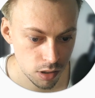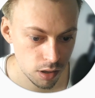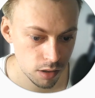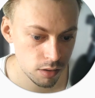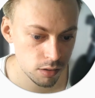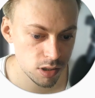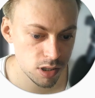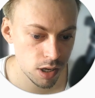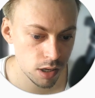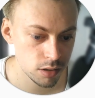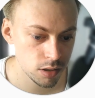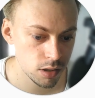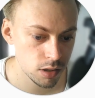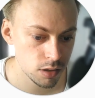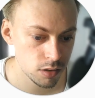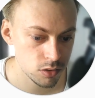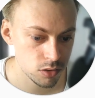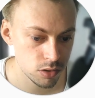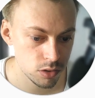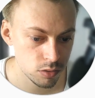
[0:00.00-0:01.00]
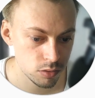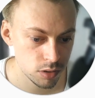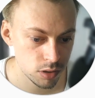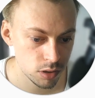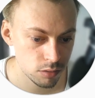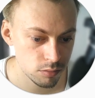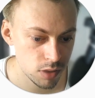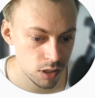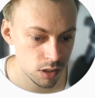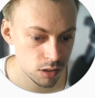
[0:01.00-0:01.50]
The idea is you
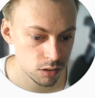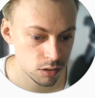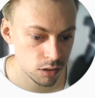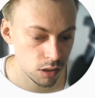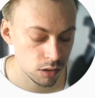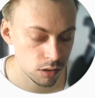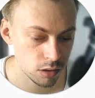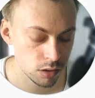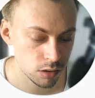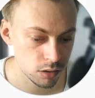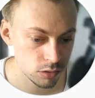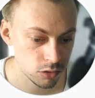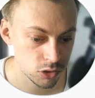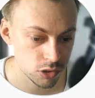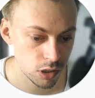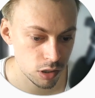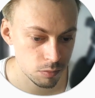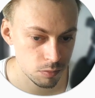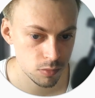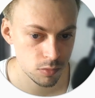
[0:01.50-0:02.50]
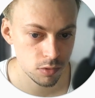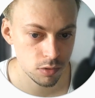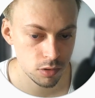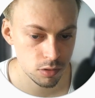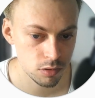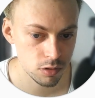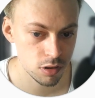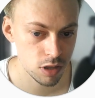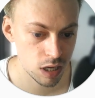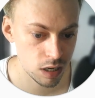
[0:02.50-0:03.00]
can make any shape
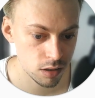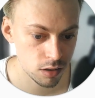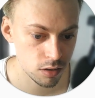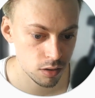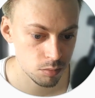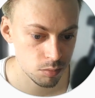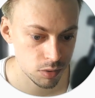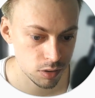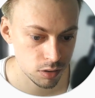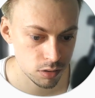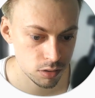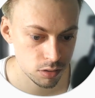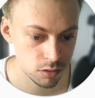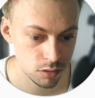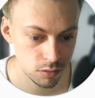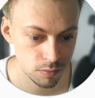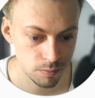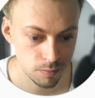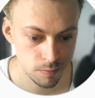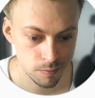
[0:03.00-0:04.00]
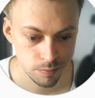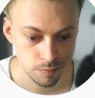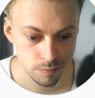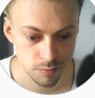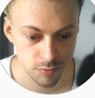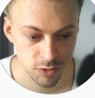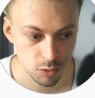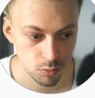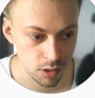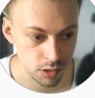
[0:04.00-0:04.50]
thicker, but
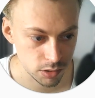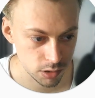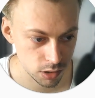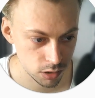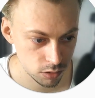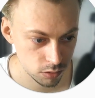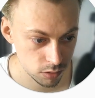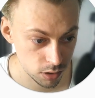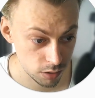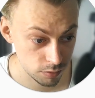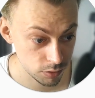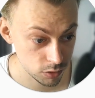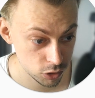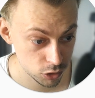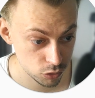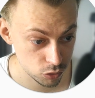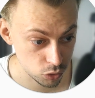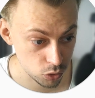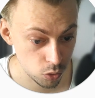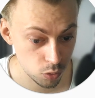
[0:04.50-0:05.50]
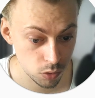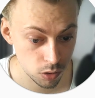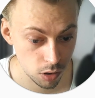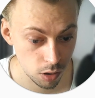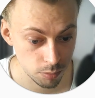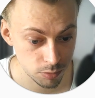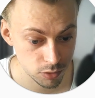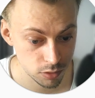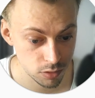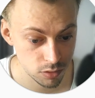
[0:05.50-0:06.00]
the ones that don't have stroke
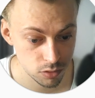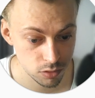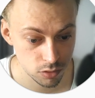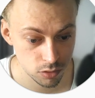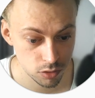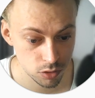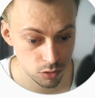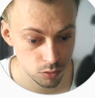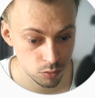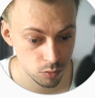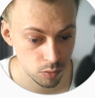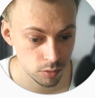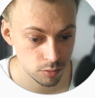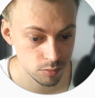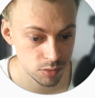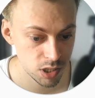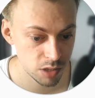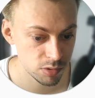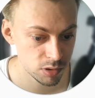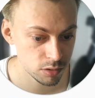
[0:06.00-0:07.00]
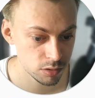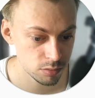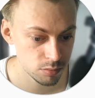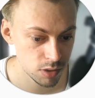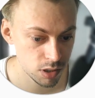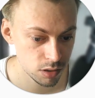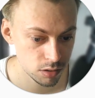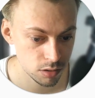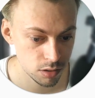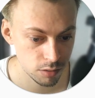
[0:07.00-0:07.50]
options, you won't be able to
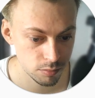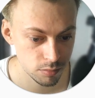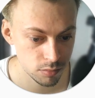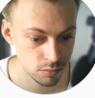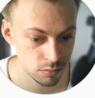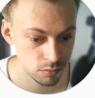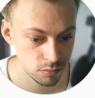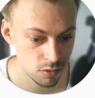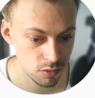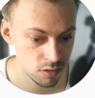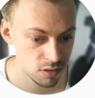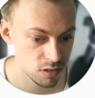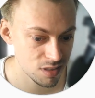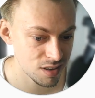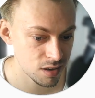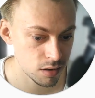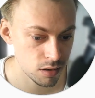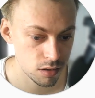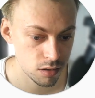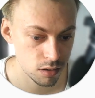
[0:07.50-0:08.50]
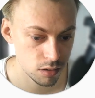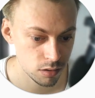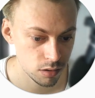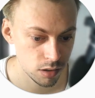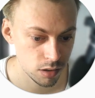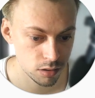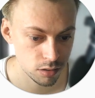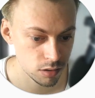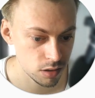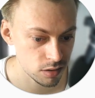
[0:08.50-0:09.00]
make them thinner
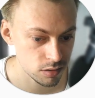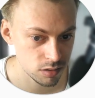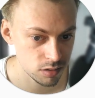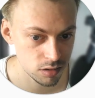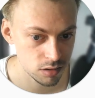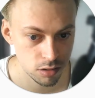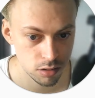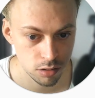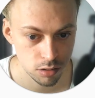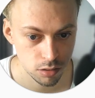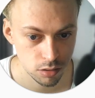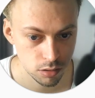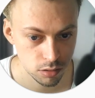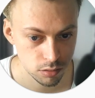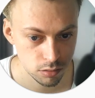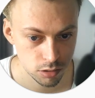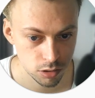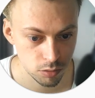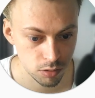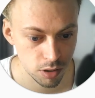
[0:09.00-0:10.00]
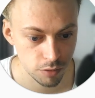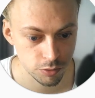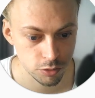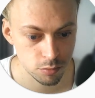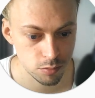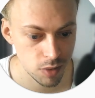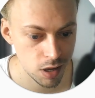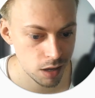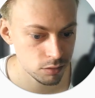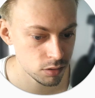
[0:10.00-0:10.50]
like easily. You'll have
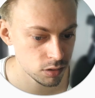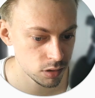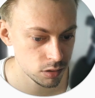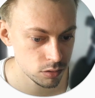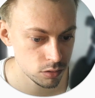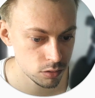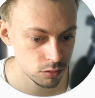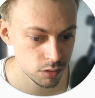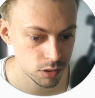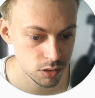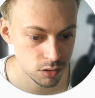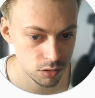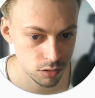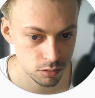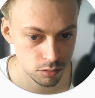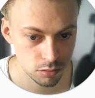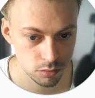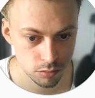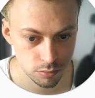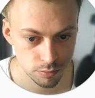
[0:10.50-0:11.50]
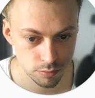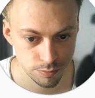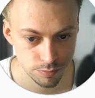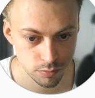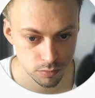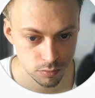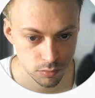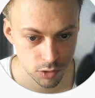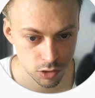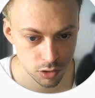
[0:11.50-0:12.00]
to manually do it, so
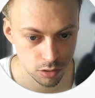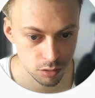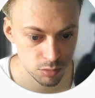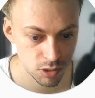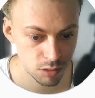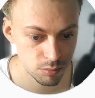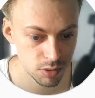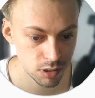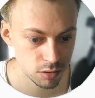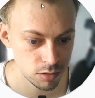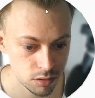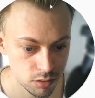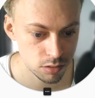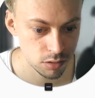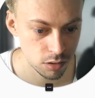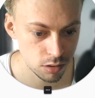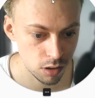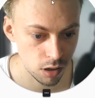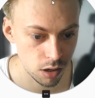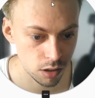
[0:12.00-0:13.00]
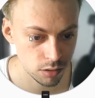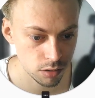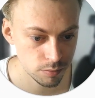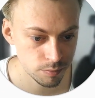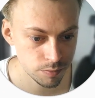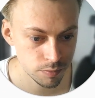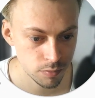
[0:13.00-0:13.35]
it's gonna be a bit hard.